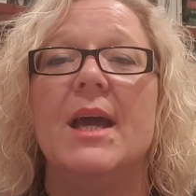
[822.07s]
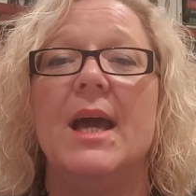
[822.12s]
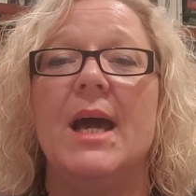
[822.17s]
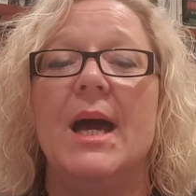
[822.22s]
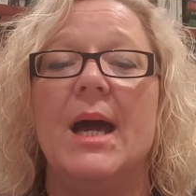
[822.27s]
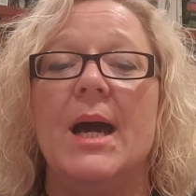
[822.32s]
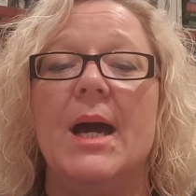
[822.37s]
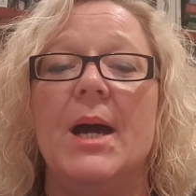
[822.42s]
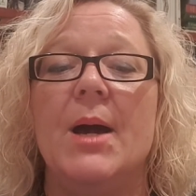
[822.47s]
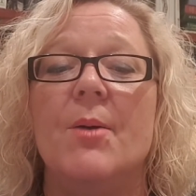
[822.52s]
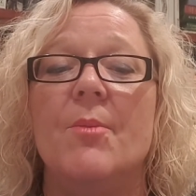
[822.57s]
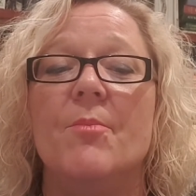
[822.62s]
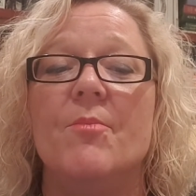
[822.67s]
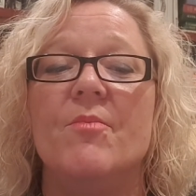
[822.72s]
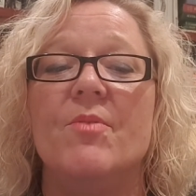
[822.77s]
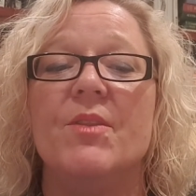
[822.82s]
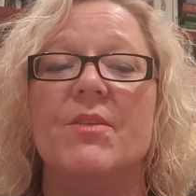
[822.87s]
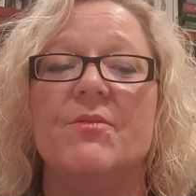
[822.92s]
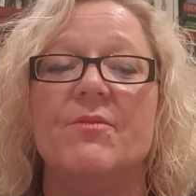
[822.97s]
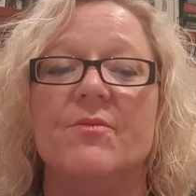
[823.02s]

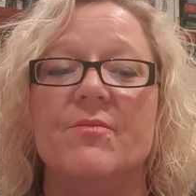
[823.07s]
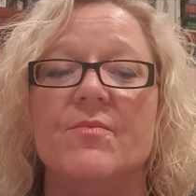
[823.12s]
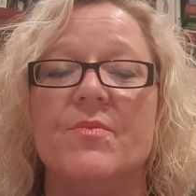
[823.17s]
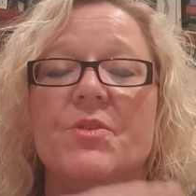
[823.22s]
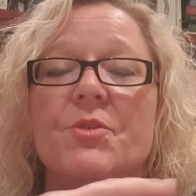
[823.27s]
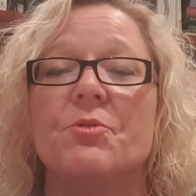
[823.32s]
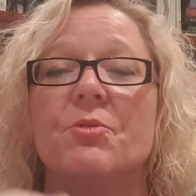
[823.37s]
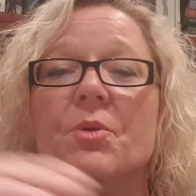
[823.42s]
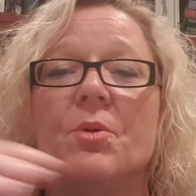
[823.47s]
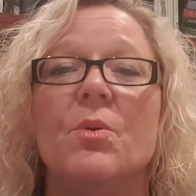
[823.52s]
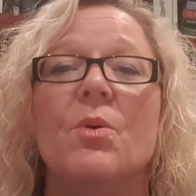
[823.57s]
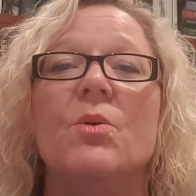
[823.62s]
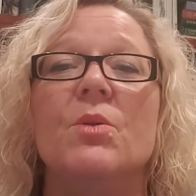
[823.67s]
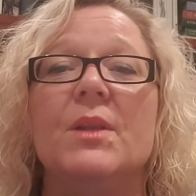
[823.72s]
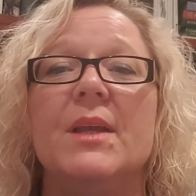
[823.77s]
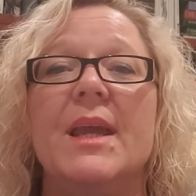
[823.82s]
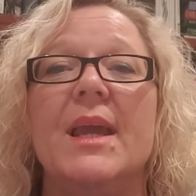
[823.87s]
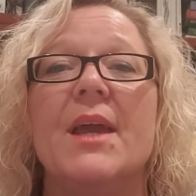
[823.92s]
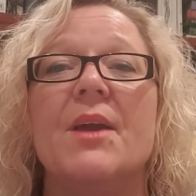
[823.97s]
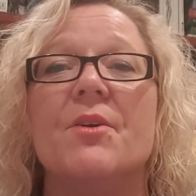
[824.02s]
all
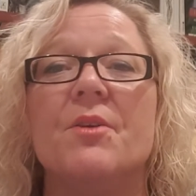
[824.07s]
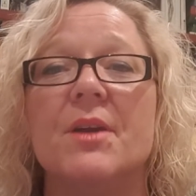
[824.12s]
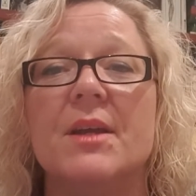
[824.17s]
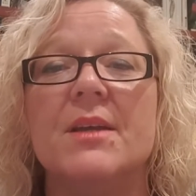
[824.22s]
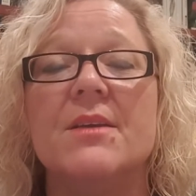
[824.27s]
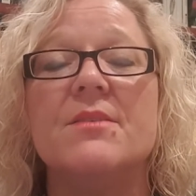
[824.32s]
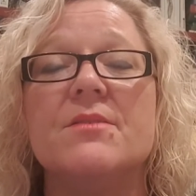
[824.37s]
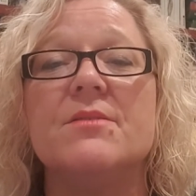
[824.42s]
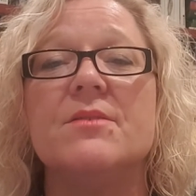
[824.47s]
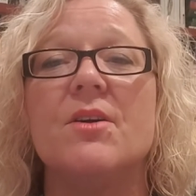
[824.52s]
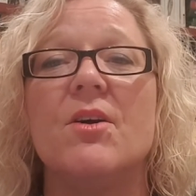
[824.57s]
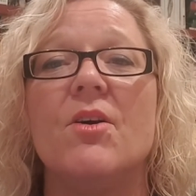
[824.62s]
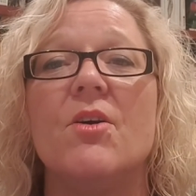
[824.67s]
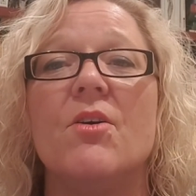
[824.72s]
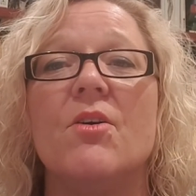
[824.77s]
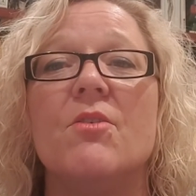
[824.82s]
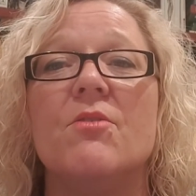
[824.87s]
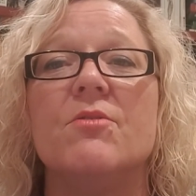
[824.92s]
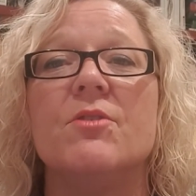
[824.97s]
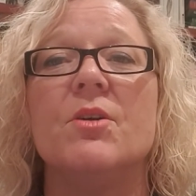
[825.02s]
the areas
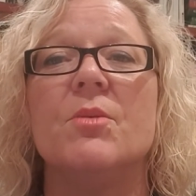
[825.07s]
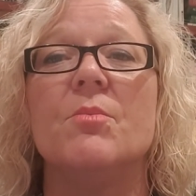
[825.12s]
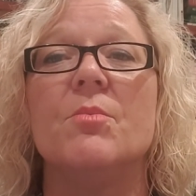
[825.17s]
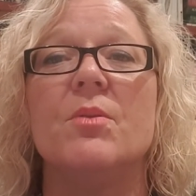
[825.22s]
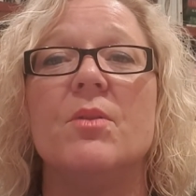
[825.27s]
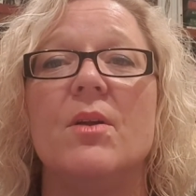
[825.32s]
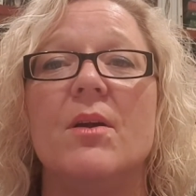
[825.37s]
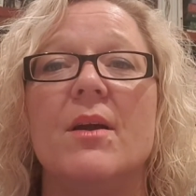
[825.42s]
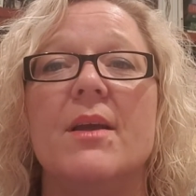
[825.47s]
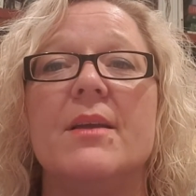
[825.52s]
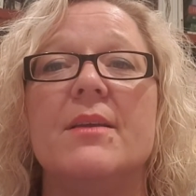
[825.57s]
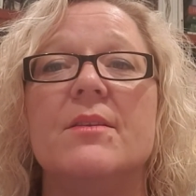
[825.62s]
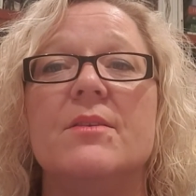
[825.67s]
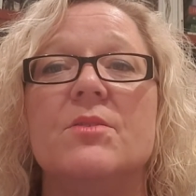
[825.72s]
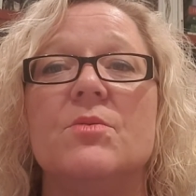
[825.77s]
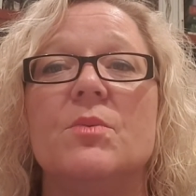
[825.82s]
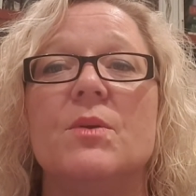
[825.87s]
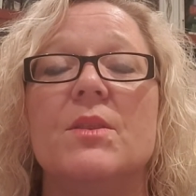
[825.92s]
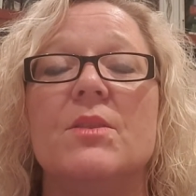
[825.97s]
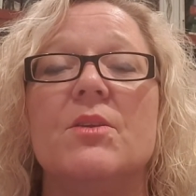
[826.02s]
of compliance
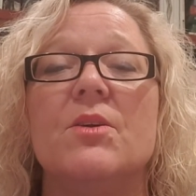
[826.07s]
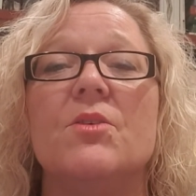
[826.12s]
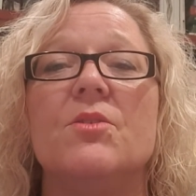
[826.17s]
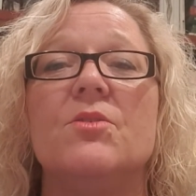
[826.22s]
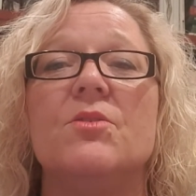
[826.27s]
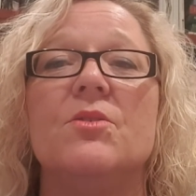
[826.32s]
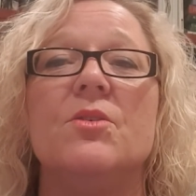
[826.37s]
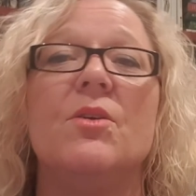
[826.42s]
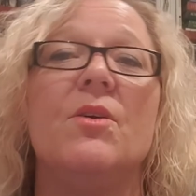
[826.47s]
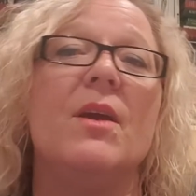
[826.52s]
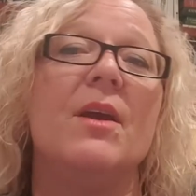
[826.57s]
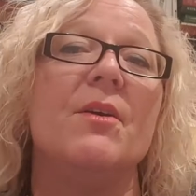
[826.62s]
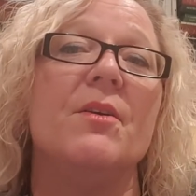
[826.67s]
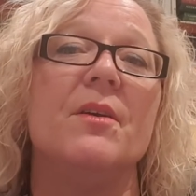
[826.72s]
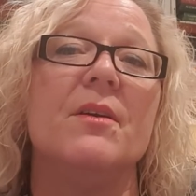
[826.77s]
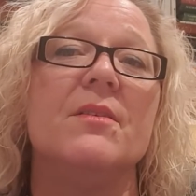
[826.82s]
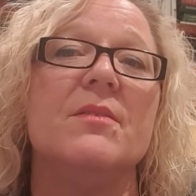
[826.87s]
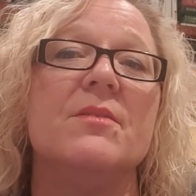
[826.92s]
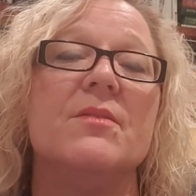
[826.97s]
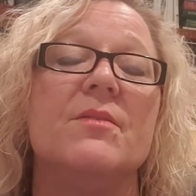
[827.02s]
with those two
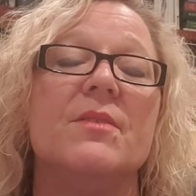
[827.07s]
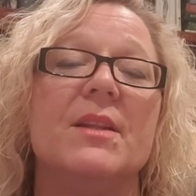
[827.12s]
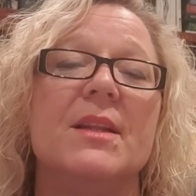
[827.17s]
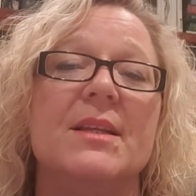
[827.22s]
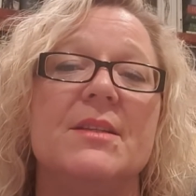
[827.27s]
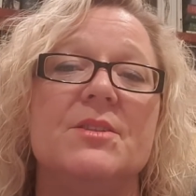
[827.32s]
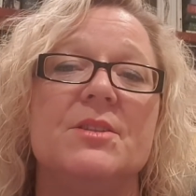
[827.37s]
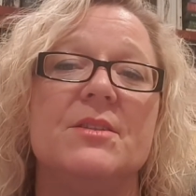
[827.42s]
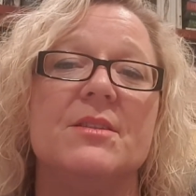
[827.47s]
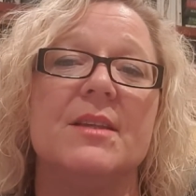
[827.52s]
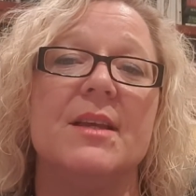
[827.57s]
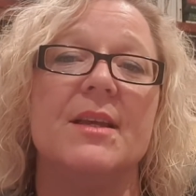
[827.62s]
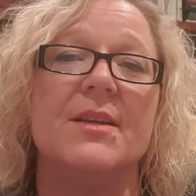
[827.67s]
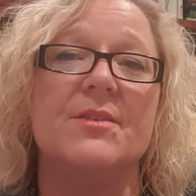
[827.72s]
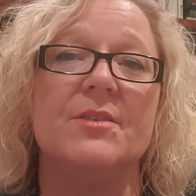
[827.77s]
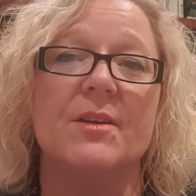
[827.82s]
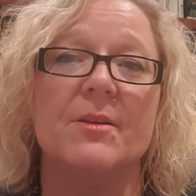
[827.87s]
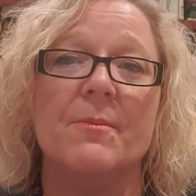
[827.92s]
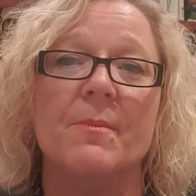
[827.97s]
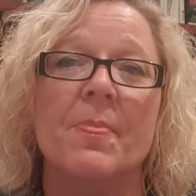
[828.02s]
areas of the
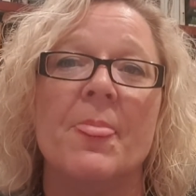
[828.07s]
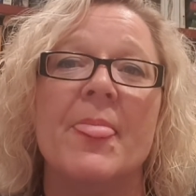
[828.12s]
legislation,